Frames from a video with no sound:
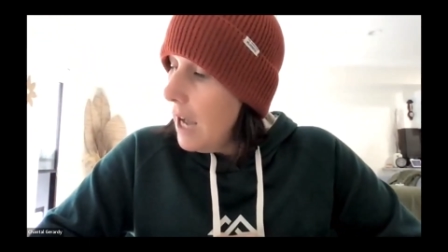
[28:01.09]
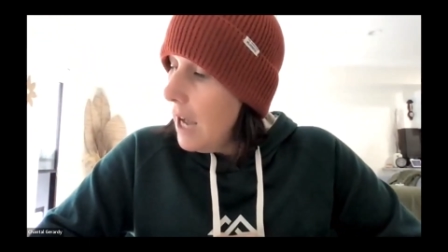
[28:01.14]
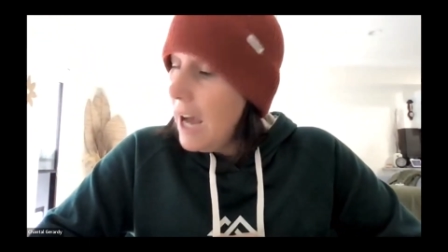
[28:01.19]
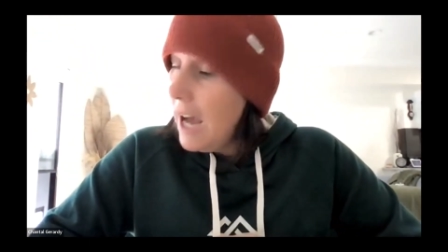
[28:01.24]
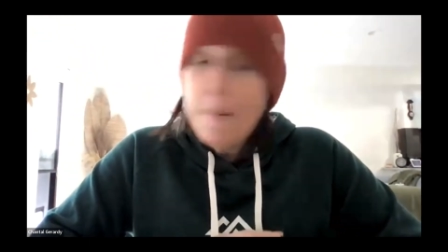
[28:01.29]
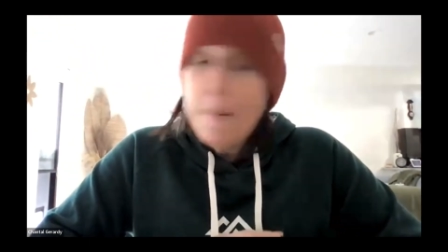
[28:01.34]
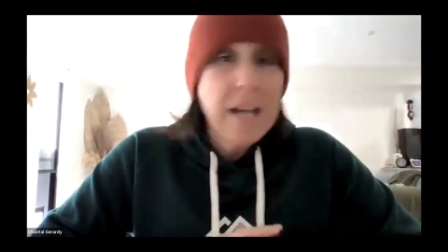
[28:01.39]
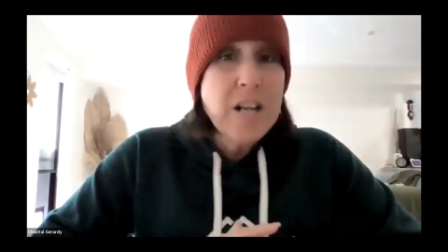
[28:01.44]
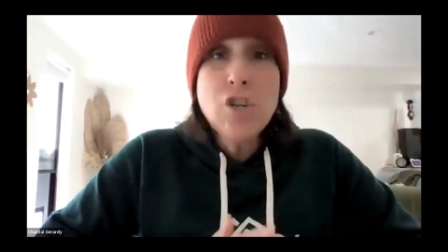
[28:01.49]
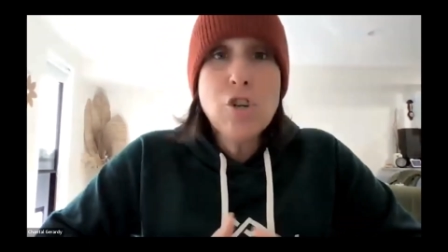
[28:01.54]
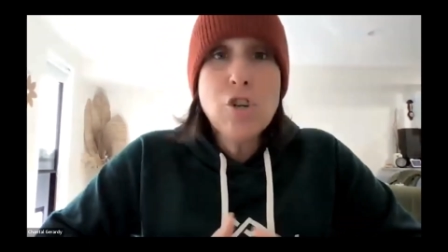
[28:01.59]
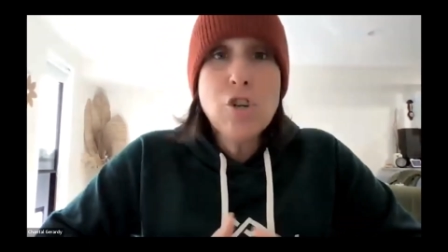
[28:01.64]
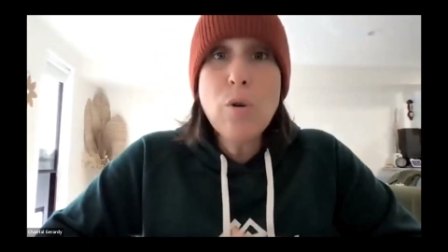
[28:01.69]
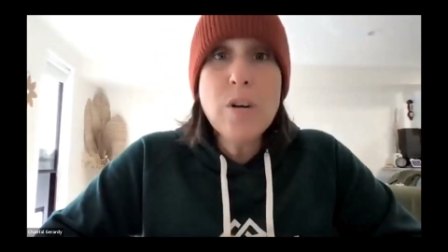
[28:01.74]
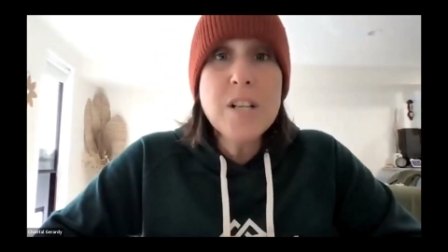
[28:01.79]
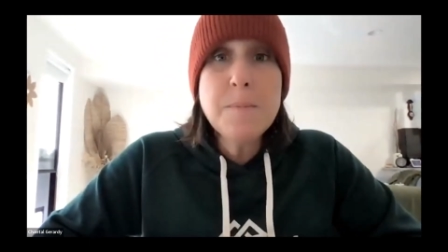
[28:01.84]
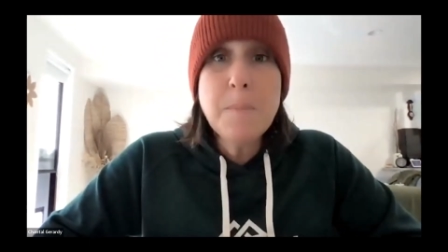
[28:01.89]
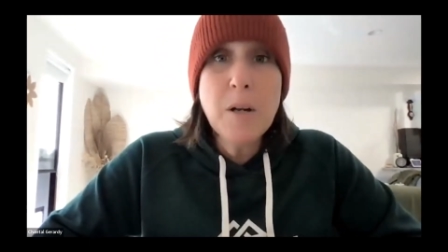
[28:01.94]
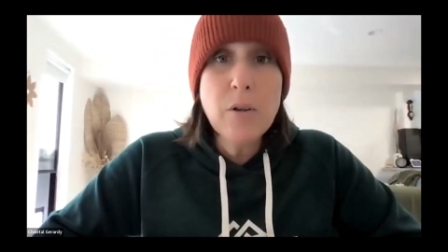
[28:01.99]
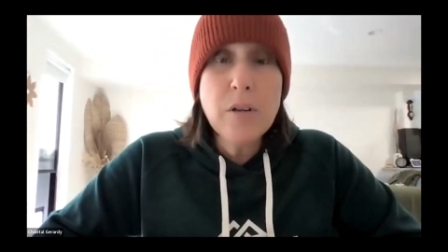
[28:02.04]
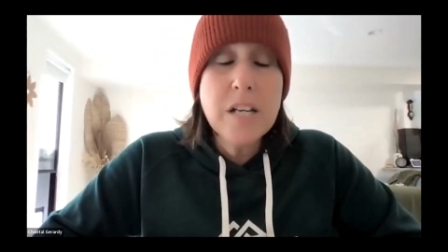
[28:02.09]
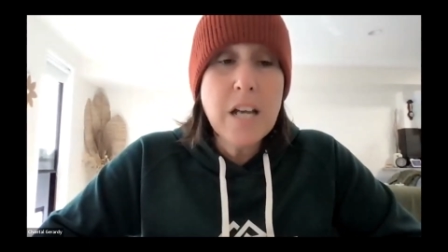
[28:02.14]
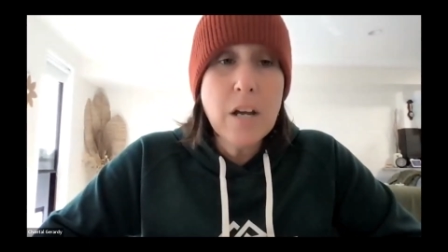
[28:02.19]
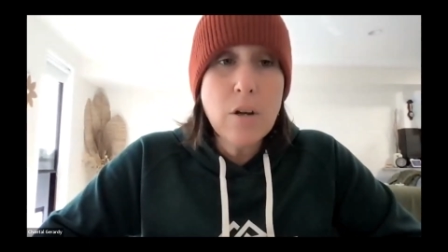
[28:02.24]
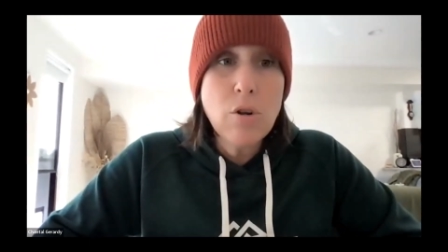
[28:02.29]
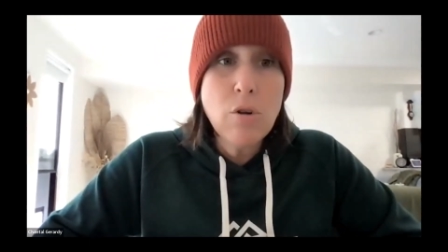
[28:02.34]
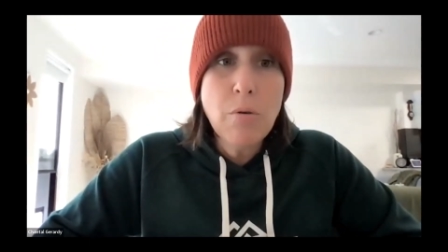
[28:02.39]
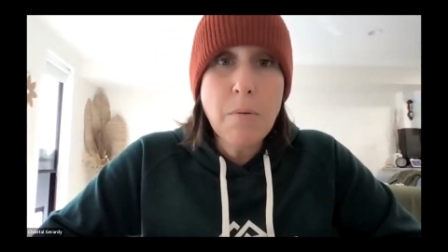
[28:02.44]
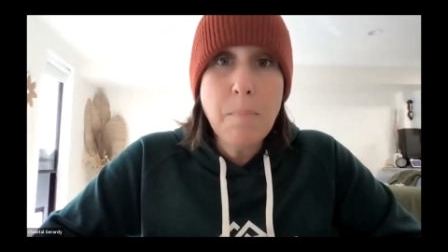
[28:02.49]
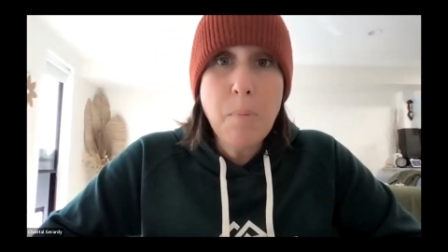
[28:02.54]
And you should always be looking
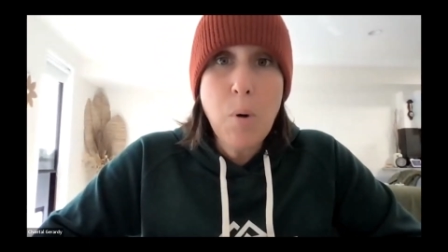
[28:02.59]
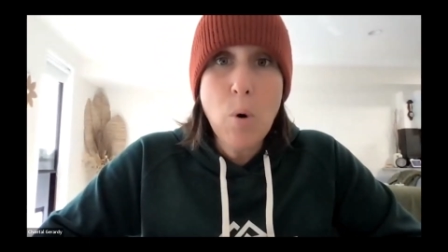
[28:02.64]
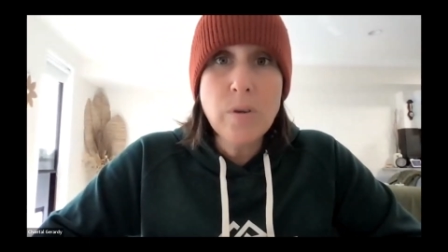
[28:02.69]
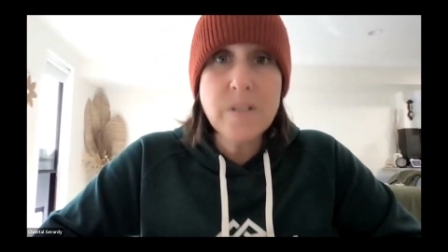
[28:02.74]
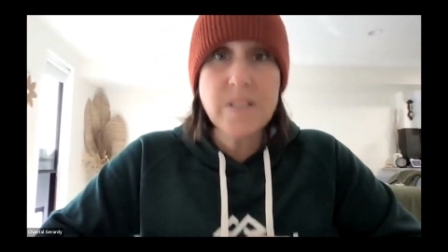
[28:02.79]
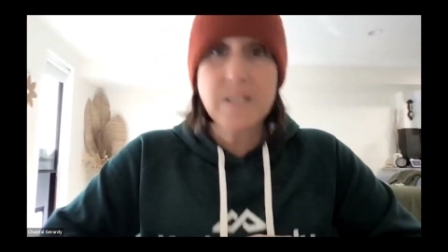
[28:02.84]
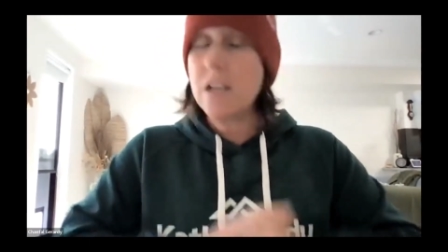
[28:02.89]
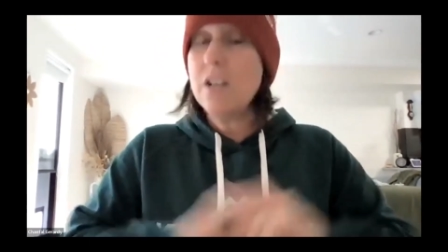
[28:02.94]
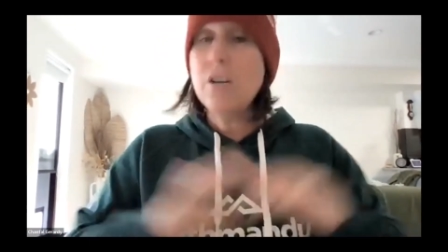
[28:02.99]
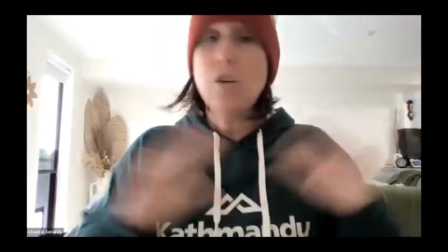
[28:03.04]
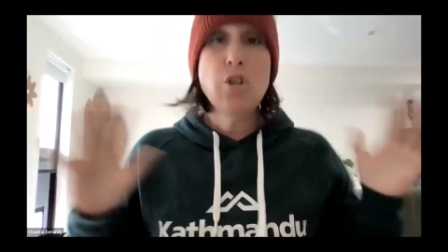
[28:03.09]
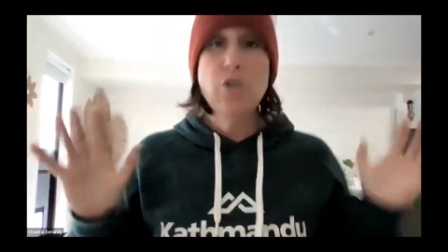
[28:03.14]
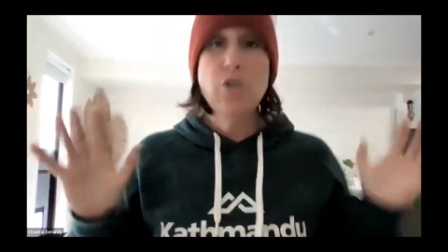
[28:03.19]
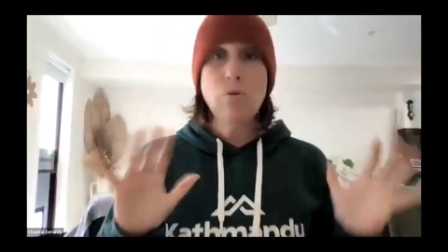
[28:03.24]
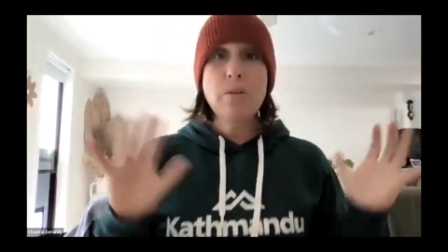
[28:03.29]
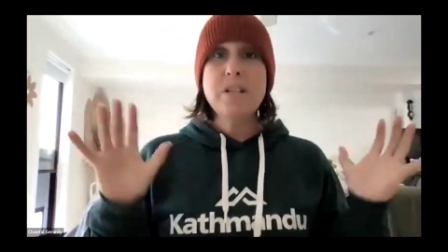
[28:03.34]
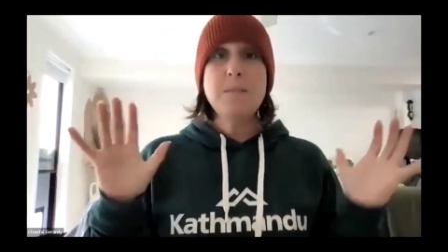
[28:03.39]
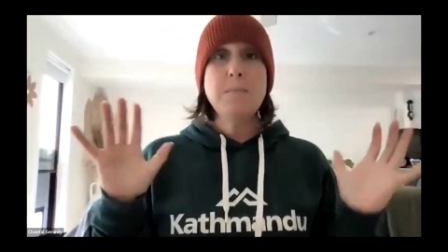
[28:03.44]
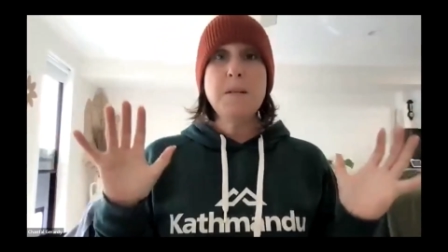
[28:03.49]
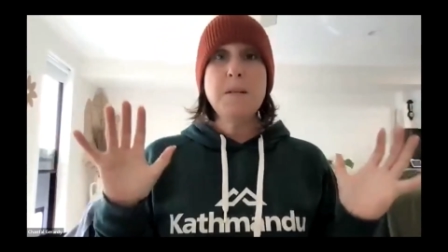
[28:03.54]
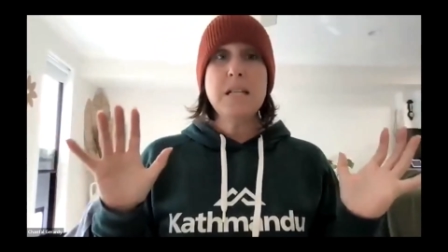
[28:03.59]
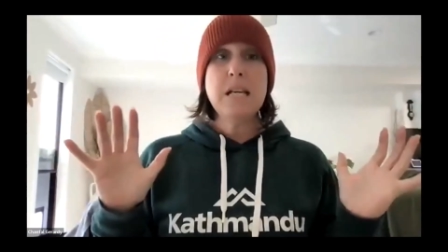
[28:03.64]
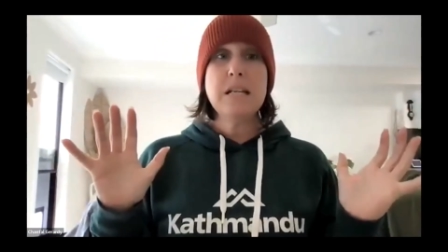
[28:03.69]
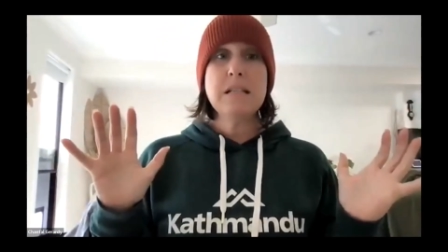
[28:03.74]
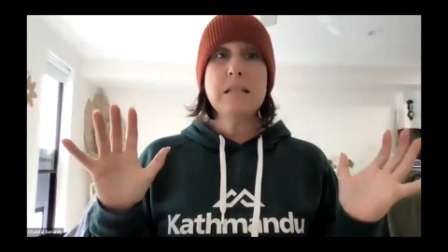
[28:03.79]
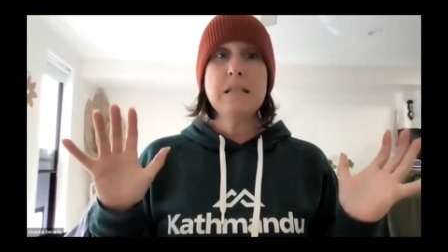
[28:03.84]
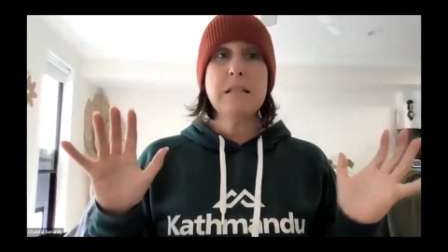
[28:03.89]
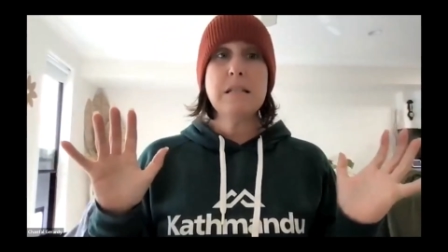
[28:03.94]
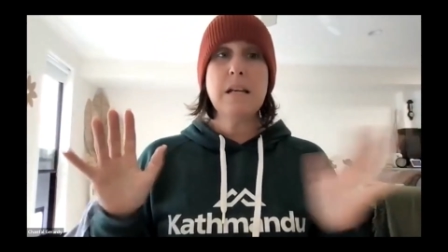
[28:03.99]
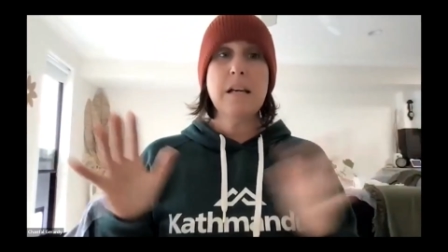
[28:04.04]
at your reports and you should always be
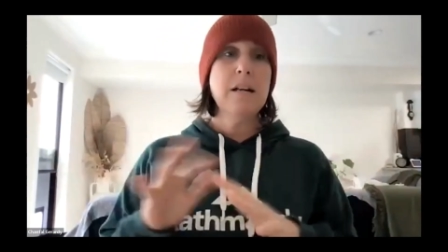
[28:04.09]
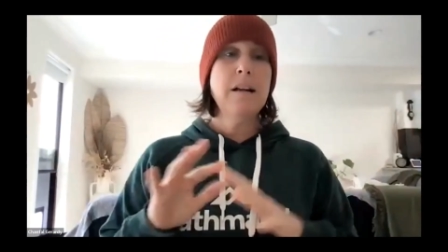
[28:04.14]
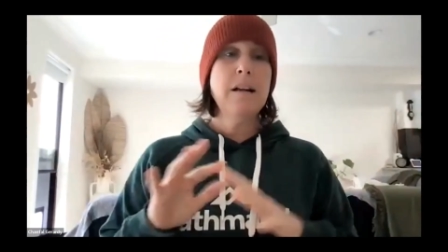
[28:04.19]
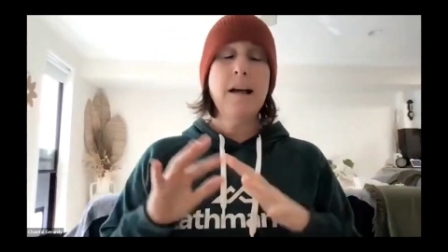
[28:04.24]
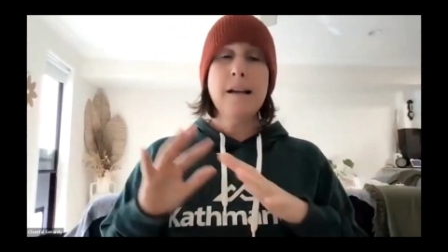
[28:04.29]
testing.